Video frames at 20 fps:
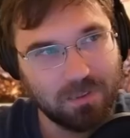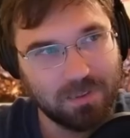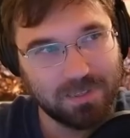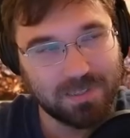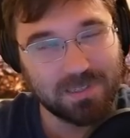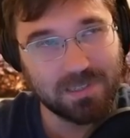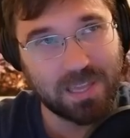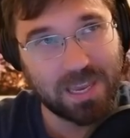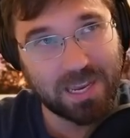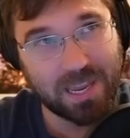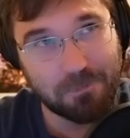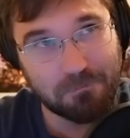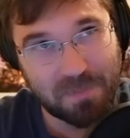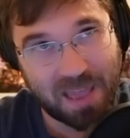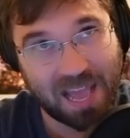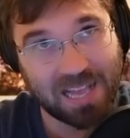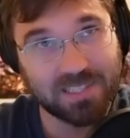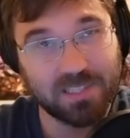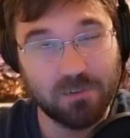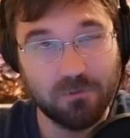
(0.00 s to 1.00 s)
This is like a
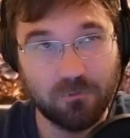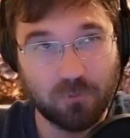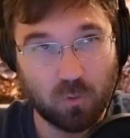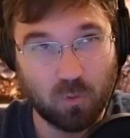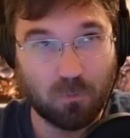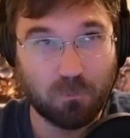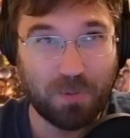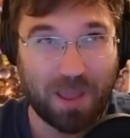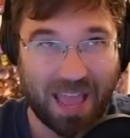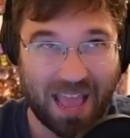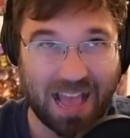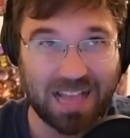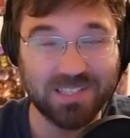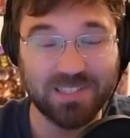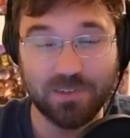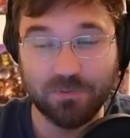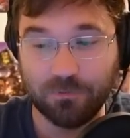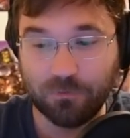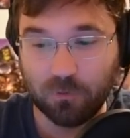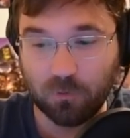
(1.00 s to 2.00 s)
massive or
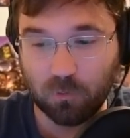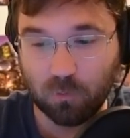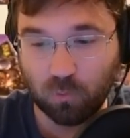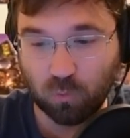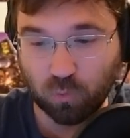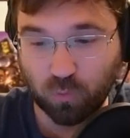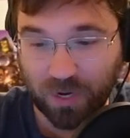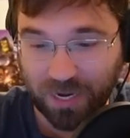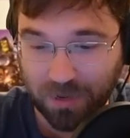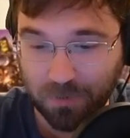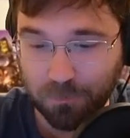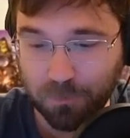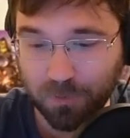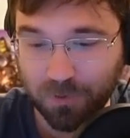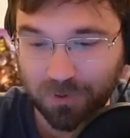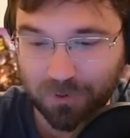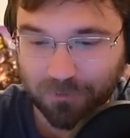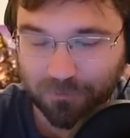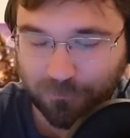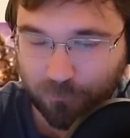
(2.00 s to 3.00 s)
passive ramp
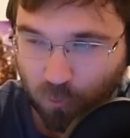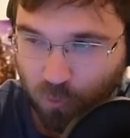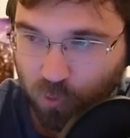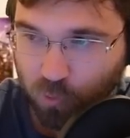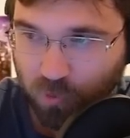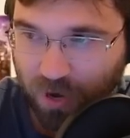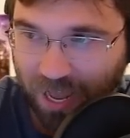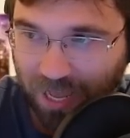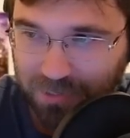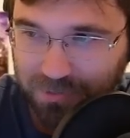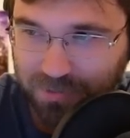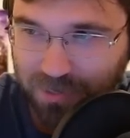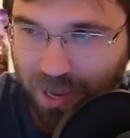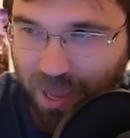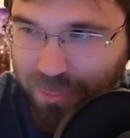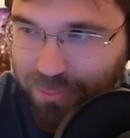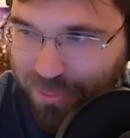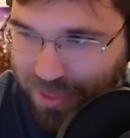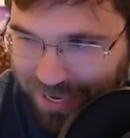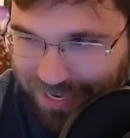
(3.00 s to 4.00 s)
for grass.
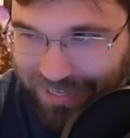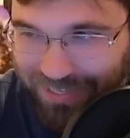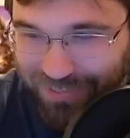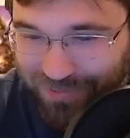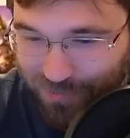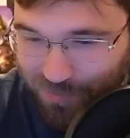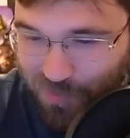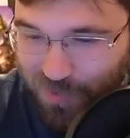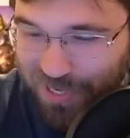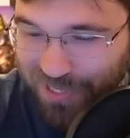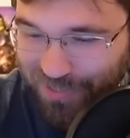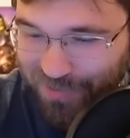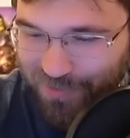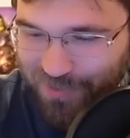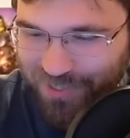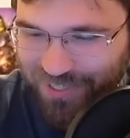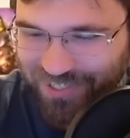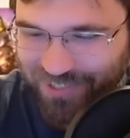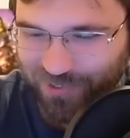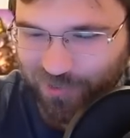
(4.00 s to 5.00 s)
I think it's really,
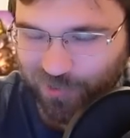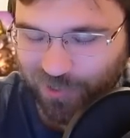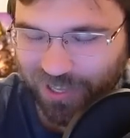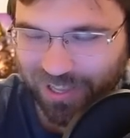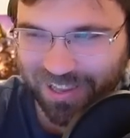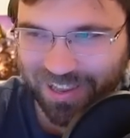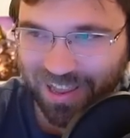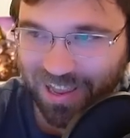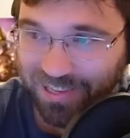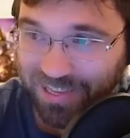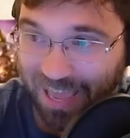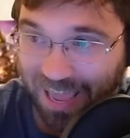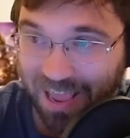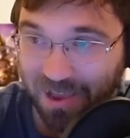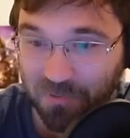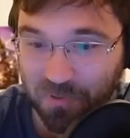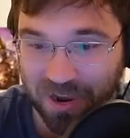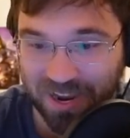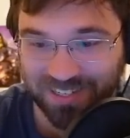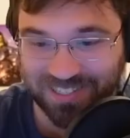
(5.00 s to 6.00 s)
really cool.
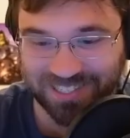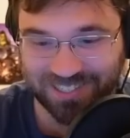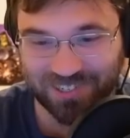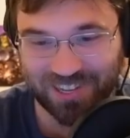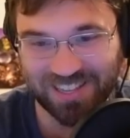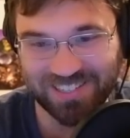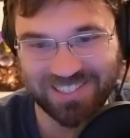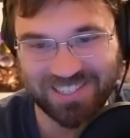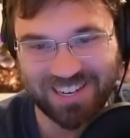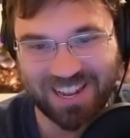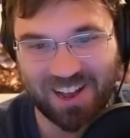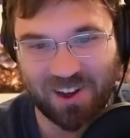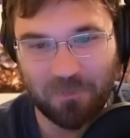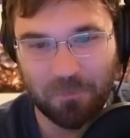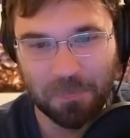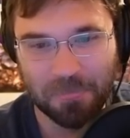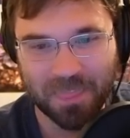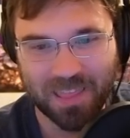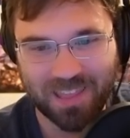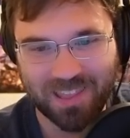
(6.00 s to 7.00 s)
Can't wait to test it
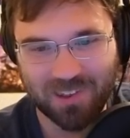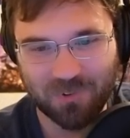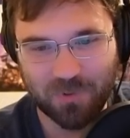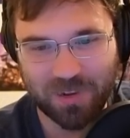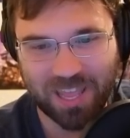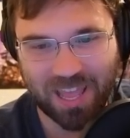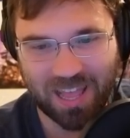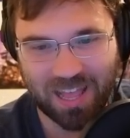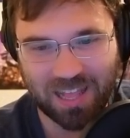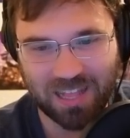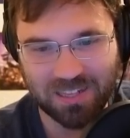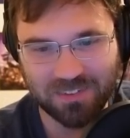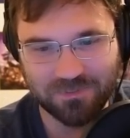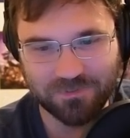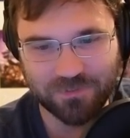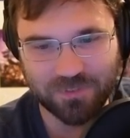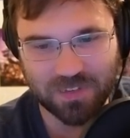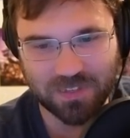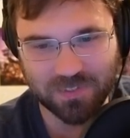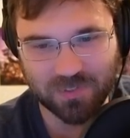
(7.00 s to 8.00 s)
out. We
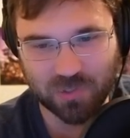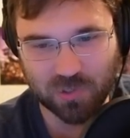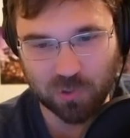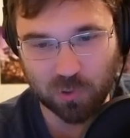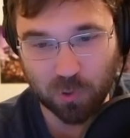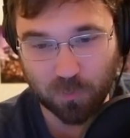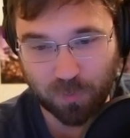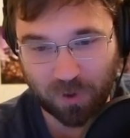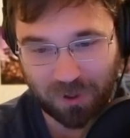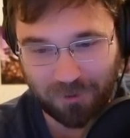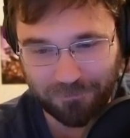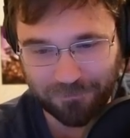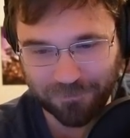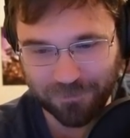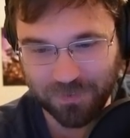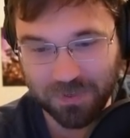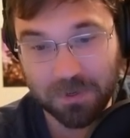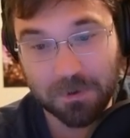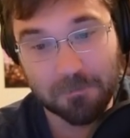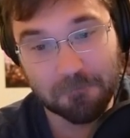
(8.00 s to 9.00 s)
have
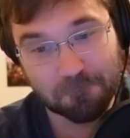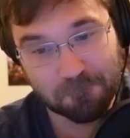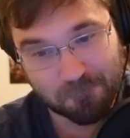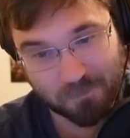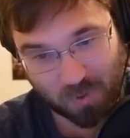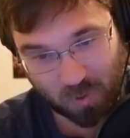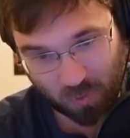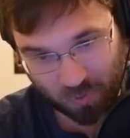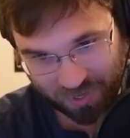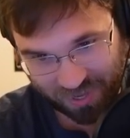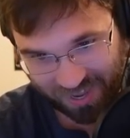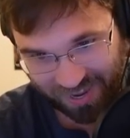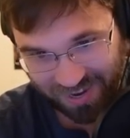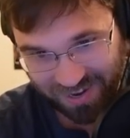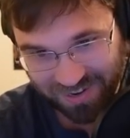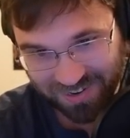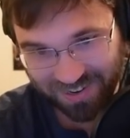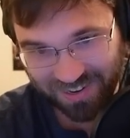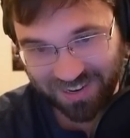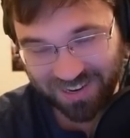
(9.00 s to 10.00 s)
Slurpuff.
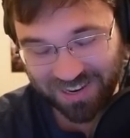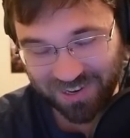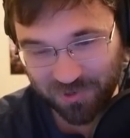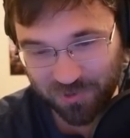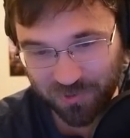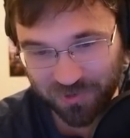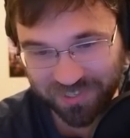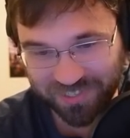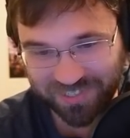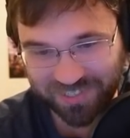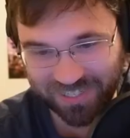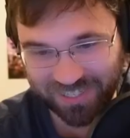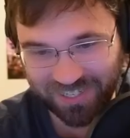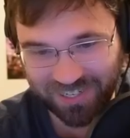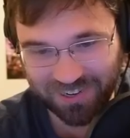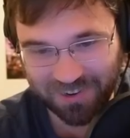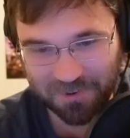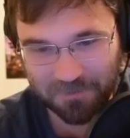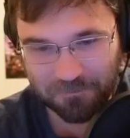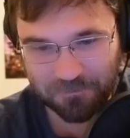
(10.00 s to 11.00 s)
Okay,
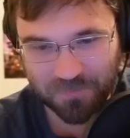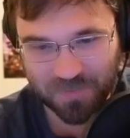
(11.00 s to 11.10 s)
interesting.